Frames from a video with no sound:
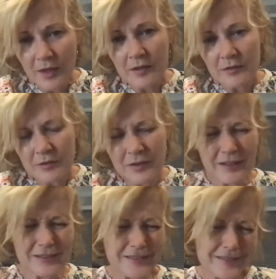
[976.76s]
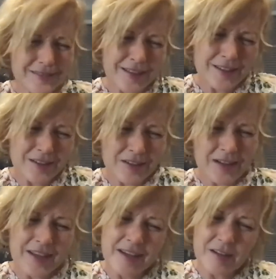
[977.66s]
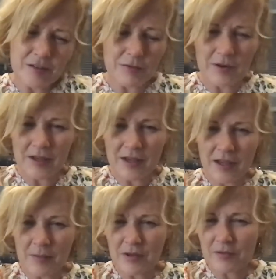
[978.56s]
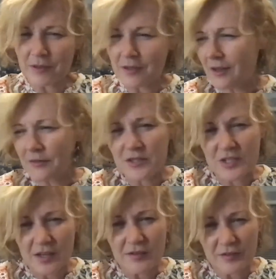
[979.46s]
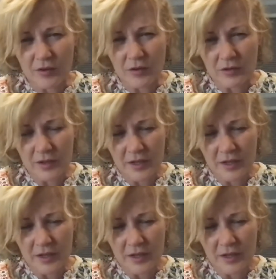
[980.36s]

So it's kind of got a hint of reggae, but it's really kind of a jazz song.